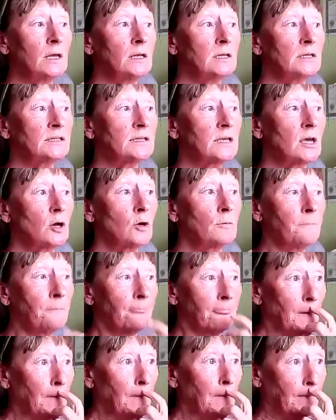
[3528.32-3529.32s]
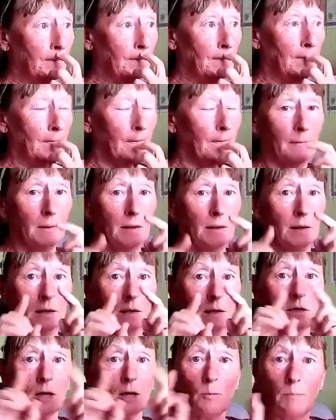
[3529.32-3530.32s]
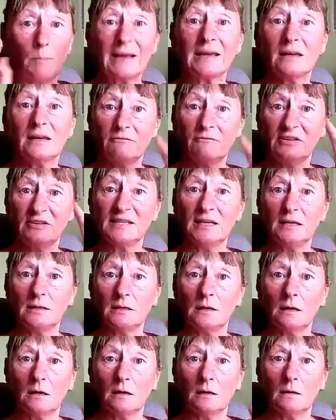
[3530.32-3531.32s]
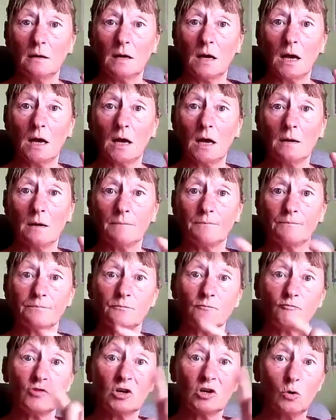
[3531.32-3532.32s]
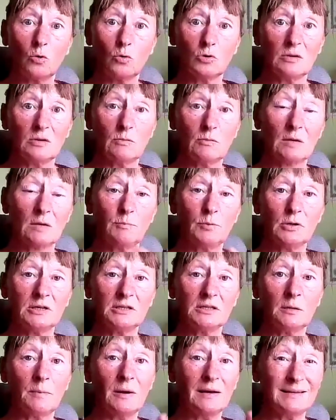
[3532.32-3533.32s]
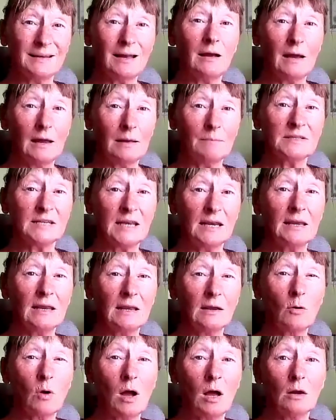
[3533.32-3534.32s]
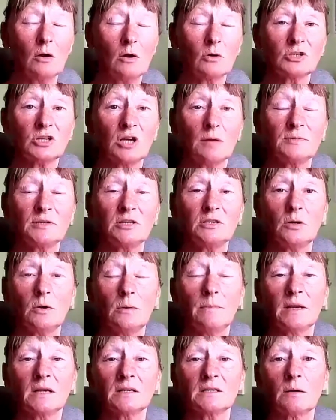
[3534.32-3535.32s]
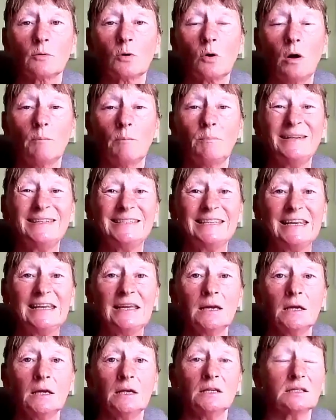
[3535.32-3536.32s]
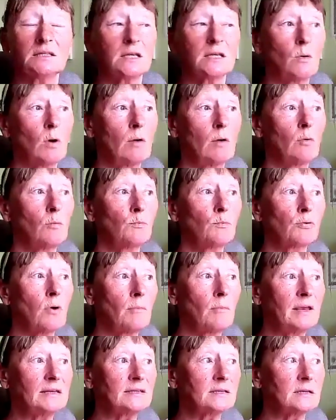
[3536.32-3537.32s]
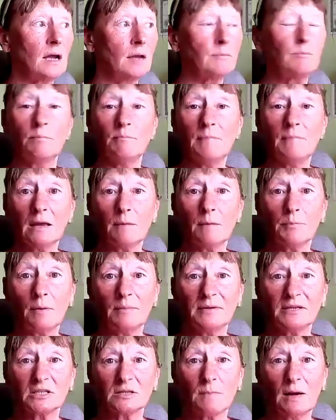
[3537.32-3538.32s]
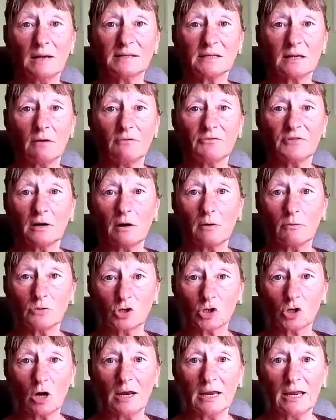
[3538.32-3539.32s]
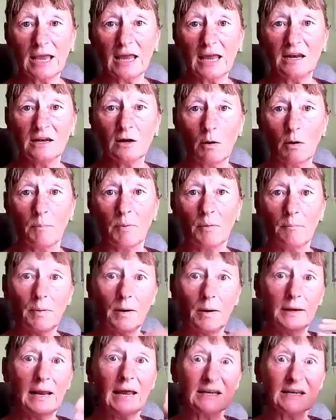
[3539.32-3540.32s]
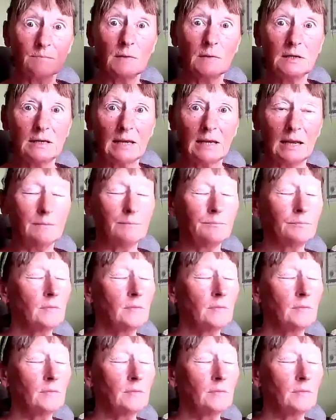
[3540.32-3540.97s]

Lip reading: So go back in and visit the recording when I put it up. I am taking quite a long time to do it because I'm quite busy. So I make a promise to myself that I will try and get it up by next Monday.